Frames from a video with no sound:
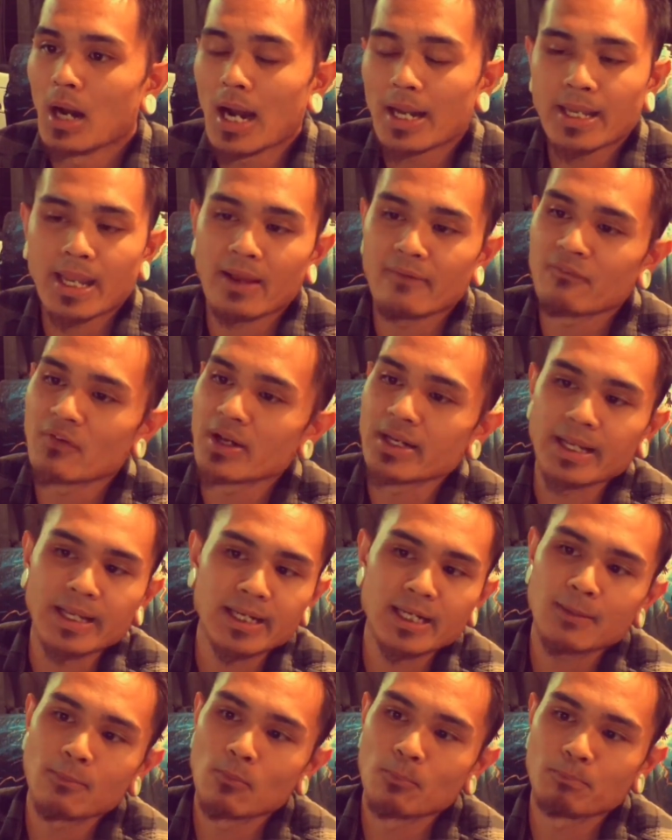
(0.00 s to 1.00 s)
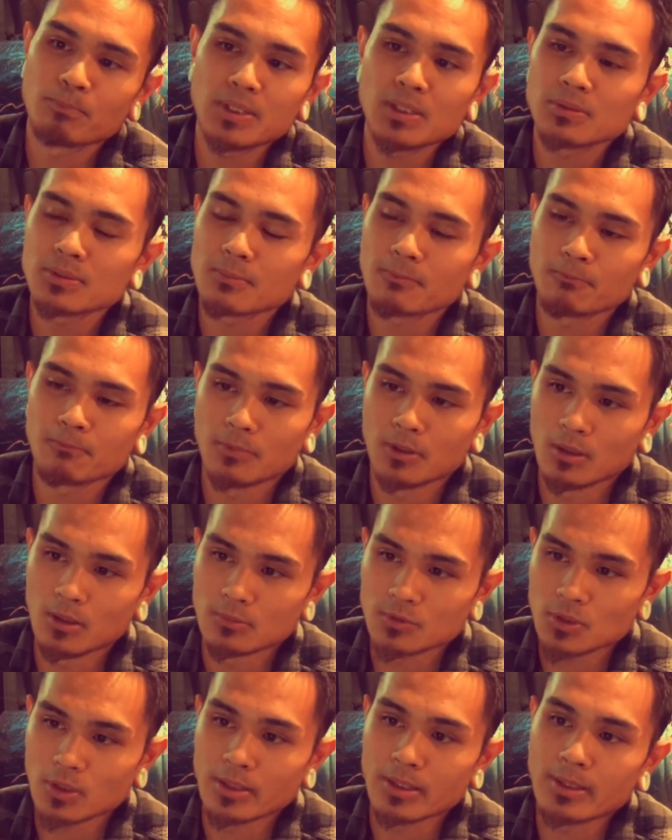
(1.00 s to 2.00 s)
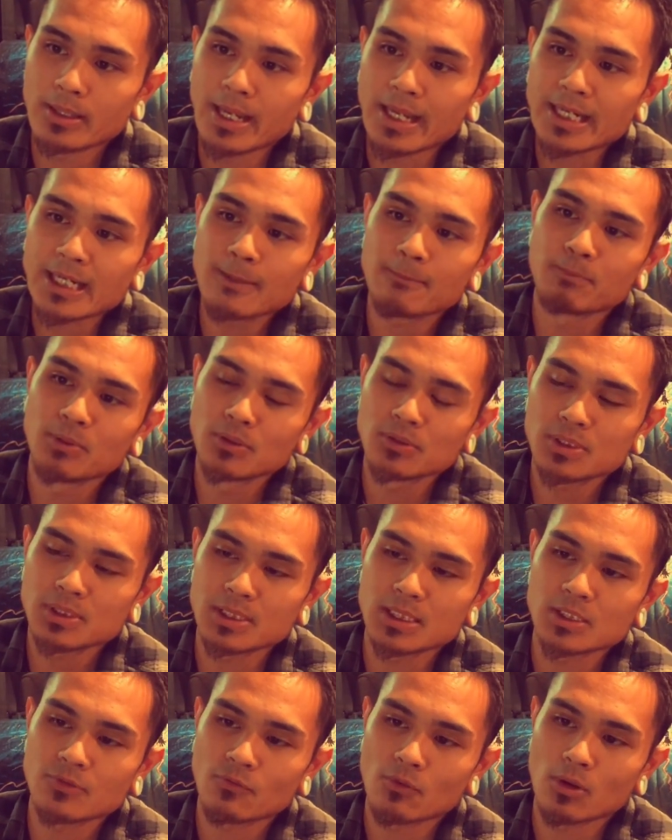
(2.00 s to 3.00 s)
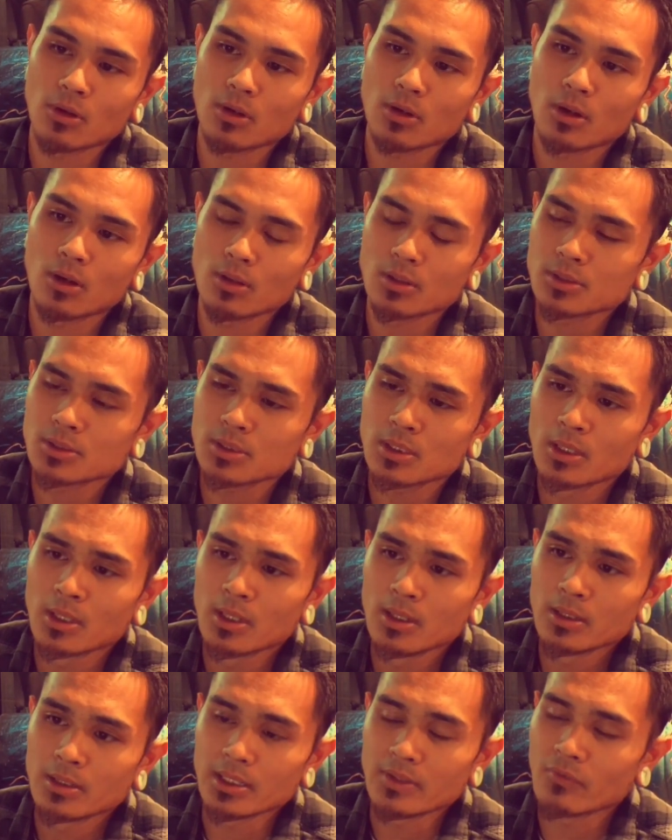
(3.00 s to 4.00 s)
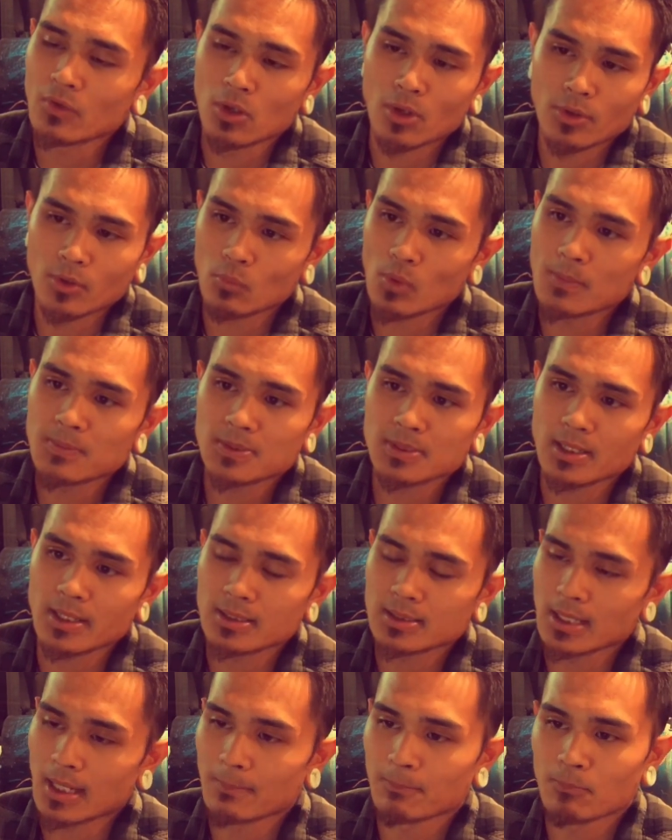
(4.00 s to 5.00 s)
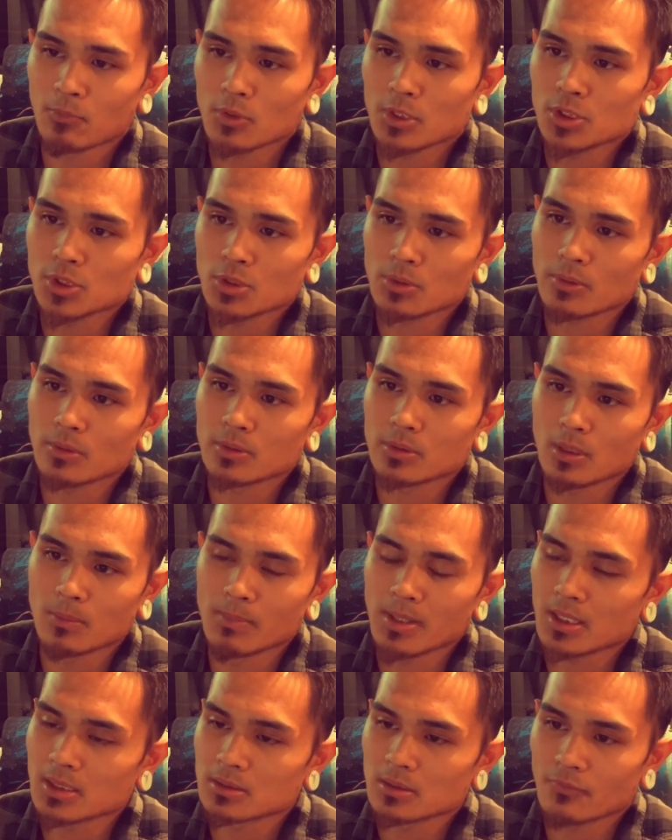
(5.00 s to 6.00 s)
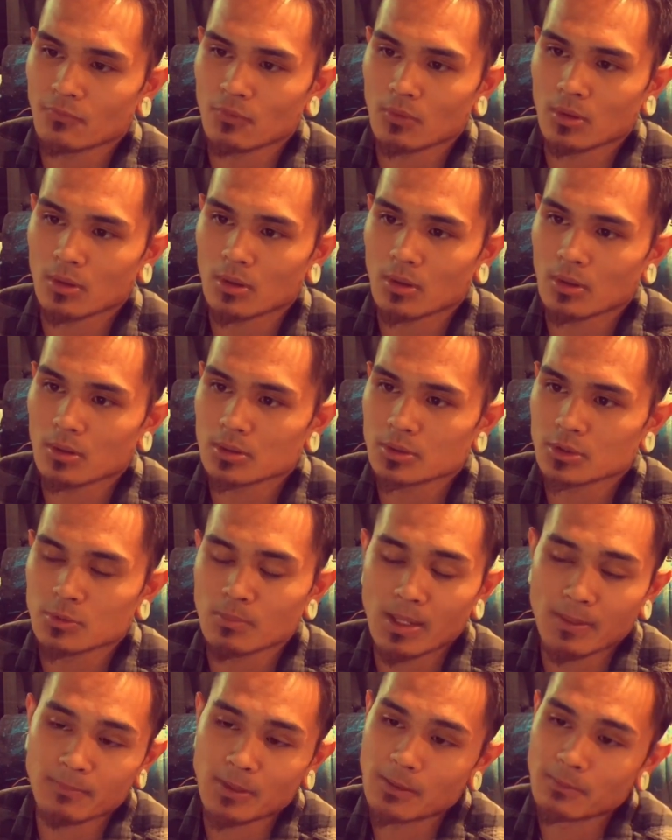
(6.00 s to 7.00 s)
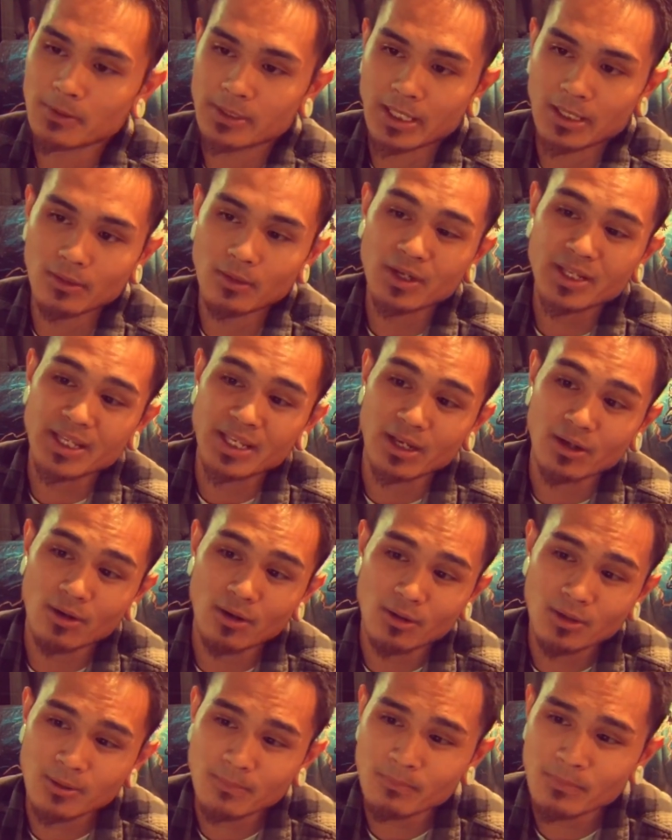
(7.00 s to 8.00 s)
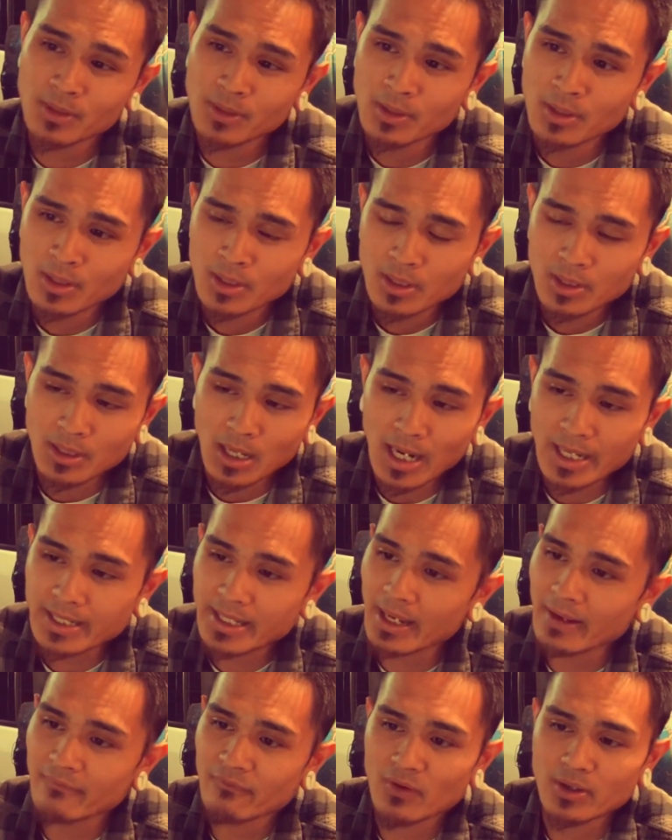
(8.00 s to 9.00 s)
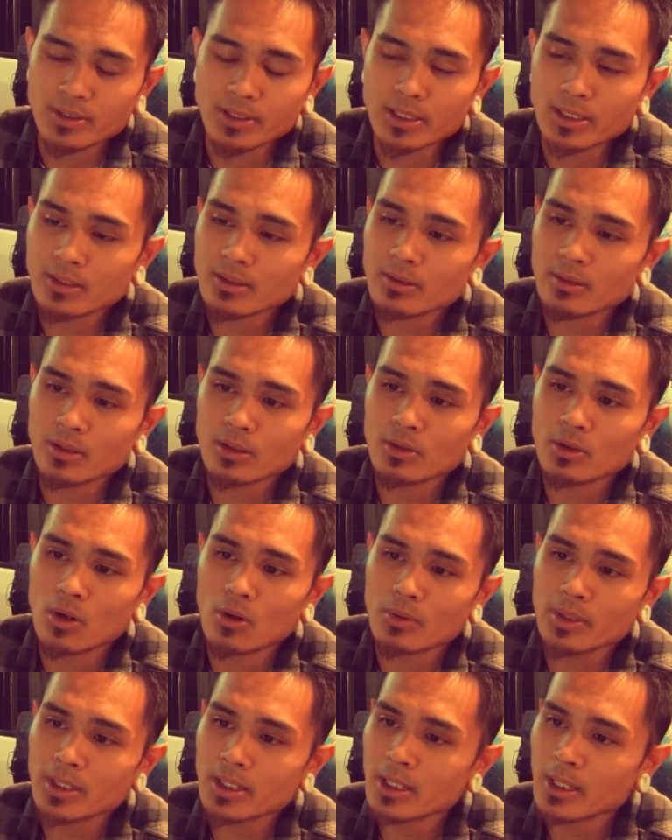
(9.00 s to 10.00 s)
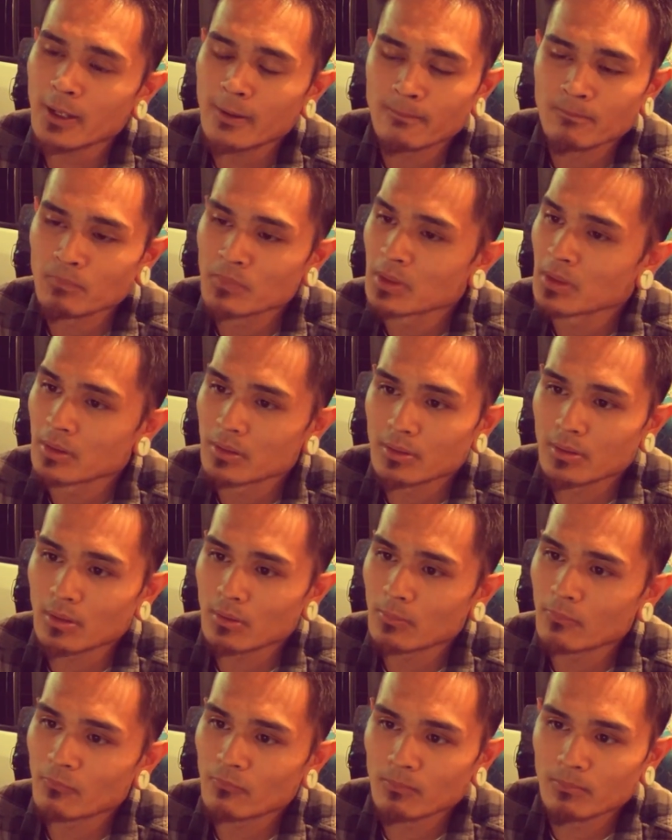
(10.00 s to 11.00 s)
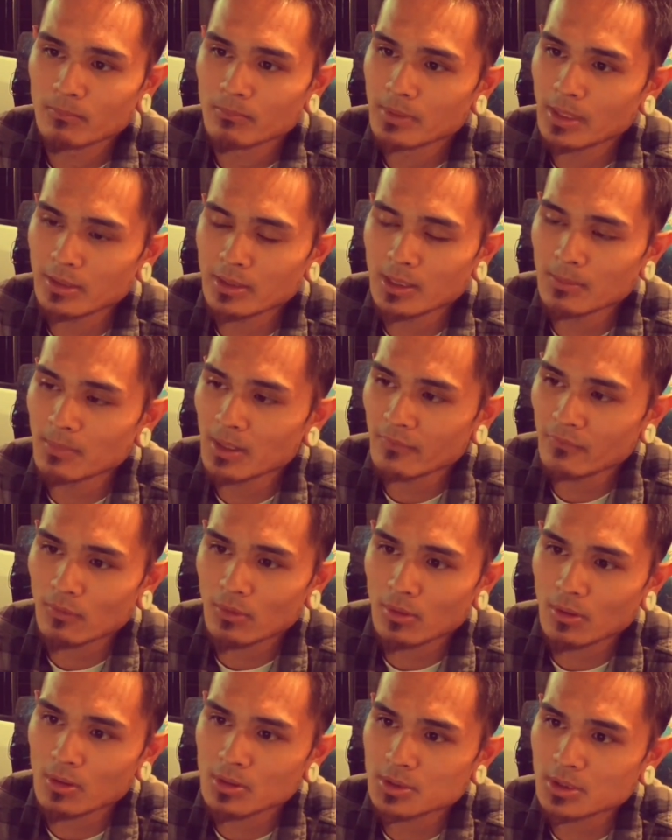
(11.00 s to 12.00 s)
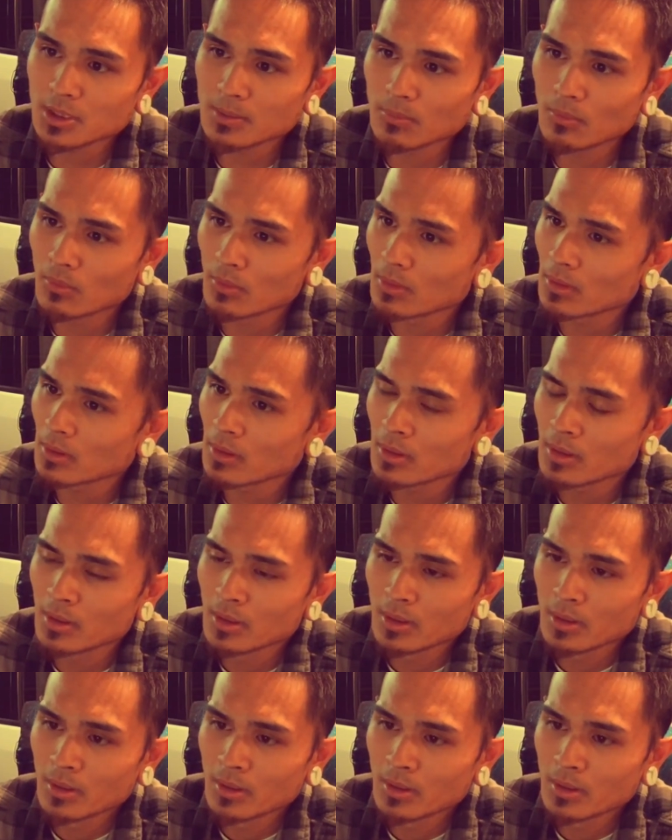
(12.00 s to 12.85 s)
I can't find any Bilsteins for our cars, even on their websites. I'm pretty sure they're done making stuff for our cars. You might be able to get lucky and call them. I can't find anything Coney that they make for our cars anymore.